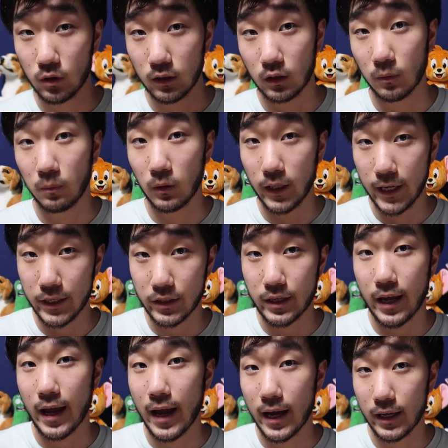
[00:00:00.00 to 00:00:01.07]
that the place
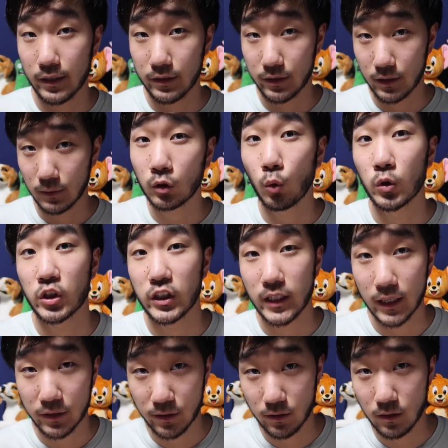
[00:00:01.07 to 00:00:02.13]
has
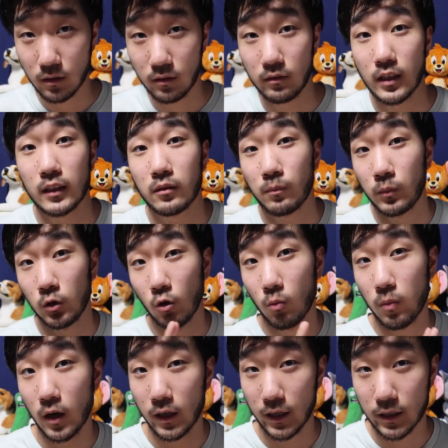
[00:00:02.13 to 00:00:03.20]
toshigas, not
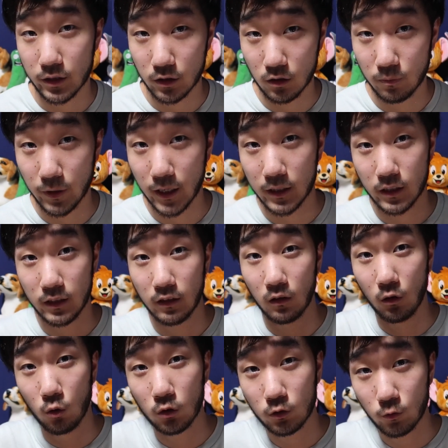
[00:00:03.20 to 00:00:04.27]
propan-gas, because in the
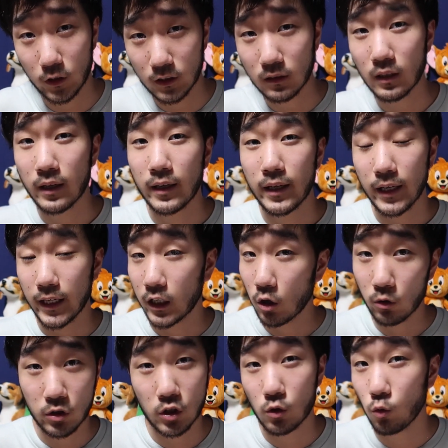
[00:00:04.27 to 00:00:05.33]
long run it
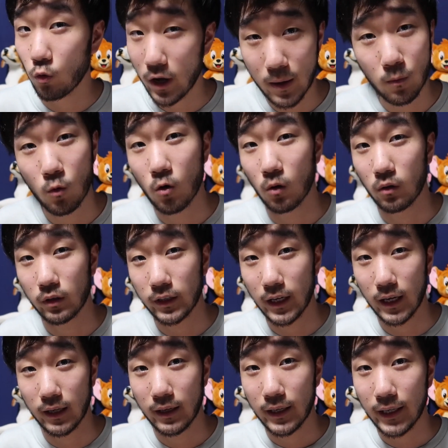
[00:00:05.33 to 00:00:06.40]
costs you way more.
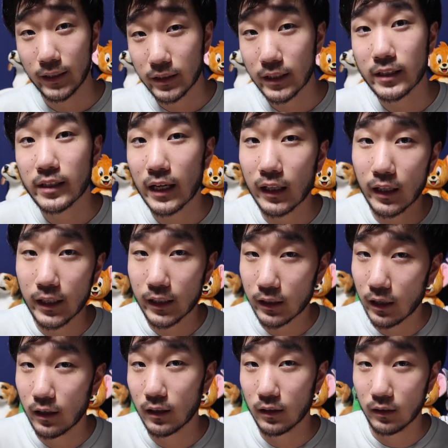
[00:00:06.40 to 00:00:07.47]
Yeah, it's kind of
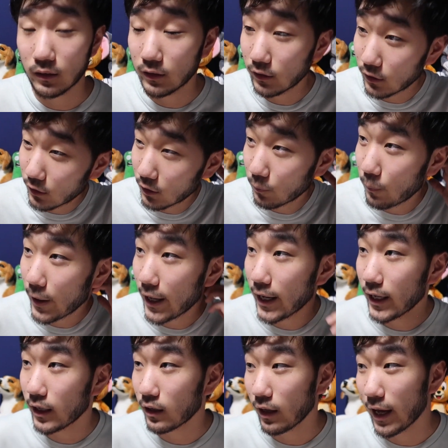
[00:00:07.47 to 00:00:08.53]
like
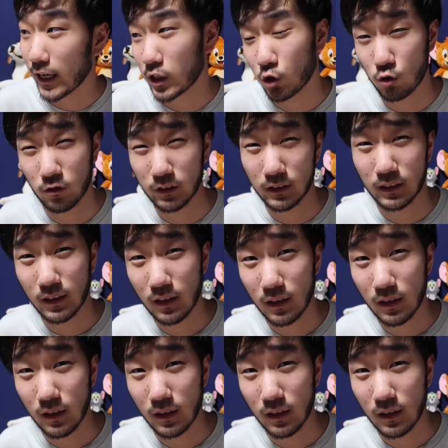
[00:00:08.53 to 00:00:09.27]
paying extra